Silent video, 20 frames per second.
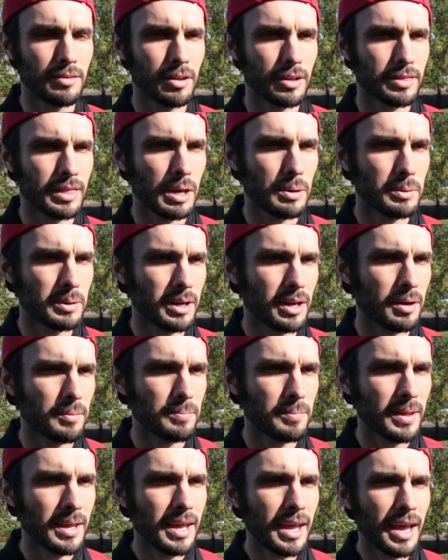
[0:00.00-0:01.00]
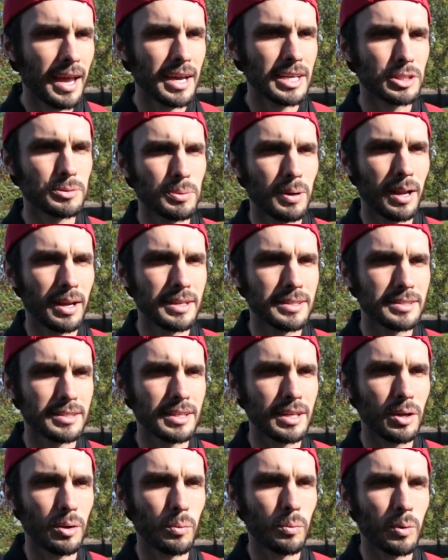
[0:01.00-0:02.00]
can look that one up. as well as
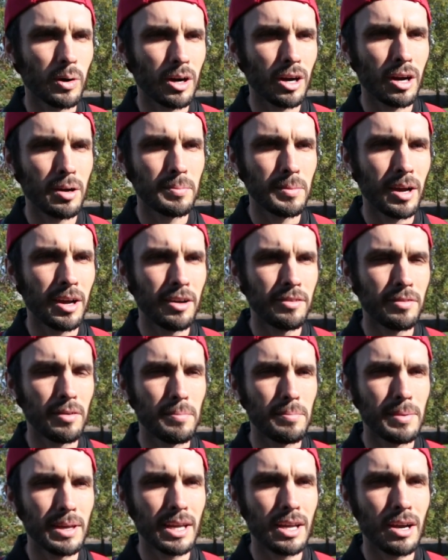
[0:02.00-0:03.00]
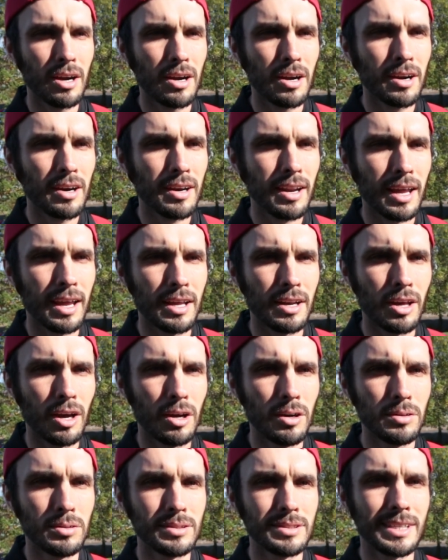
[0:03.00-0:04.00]
the worm of Midgard and
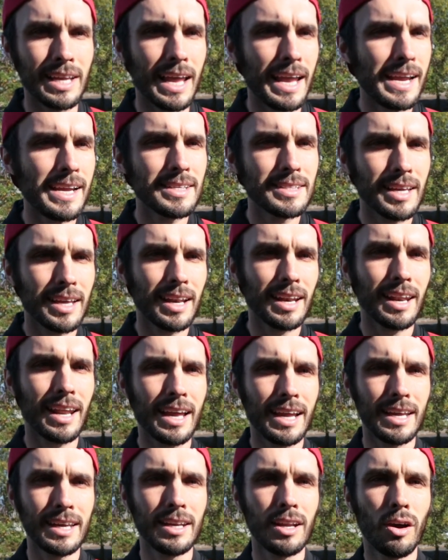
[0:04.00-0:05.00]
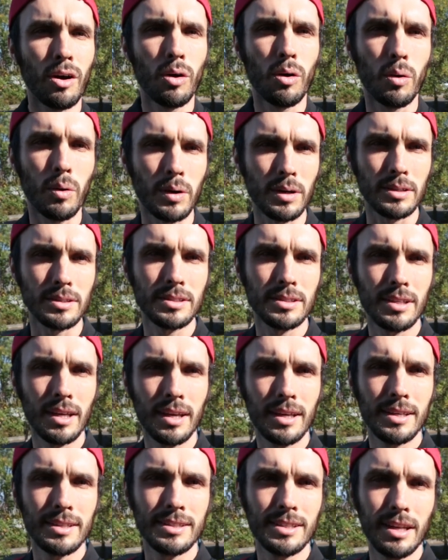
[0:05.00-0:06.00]
Odin's 8-legged horse,
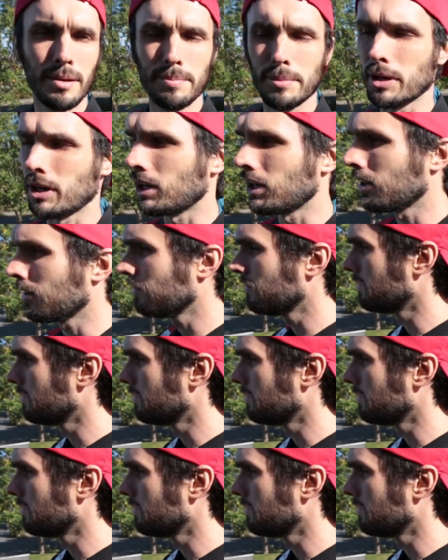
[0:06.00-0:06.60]
Sleipnir.